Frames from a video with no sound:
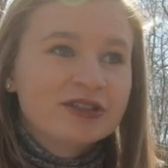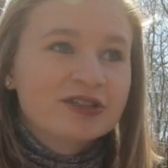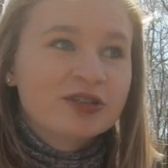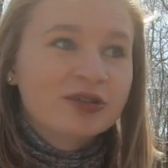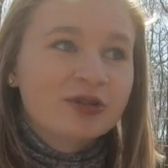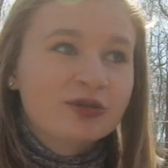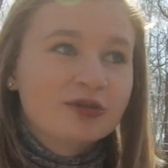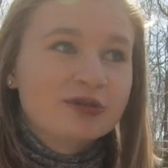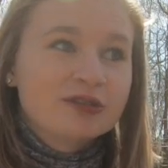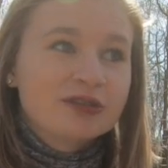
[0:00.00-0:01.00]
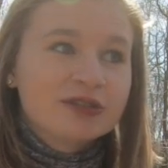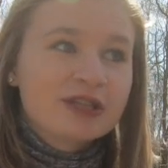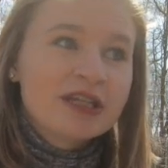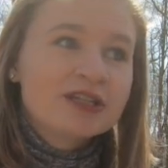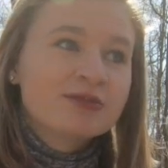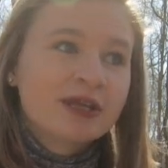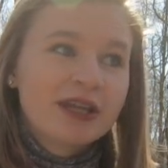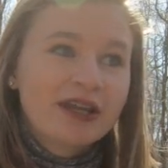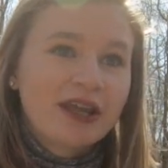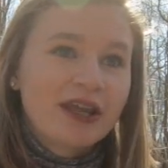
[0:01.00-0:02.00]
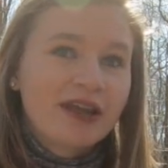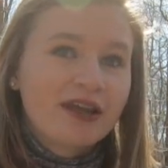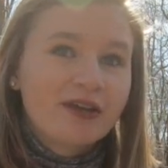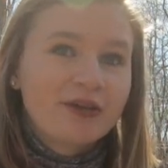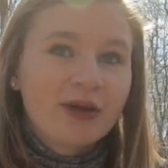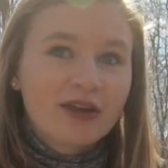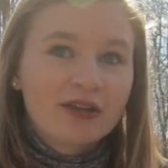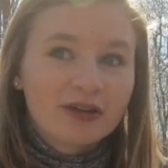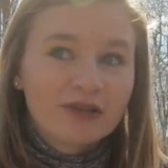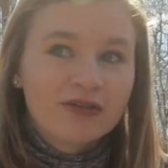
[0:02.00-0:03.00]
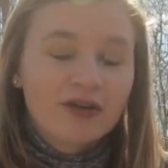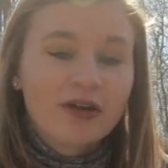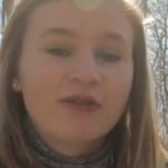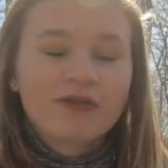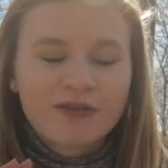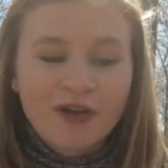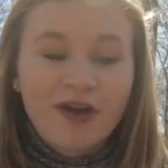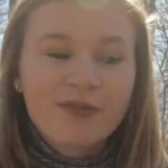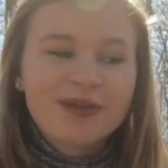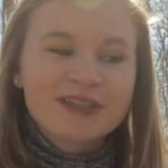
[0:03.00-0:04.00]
to teach me and who I could learn from.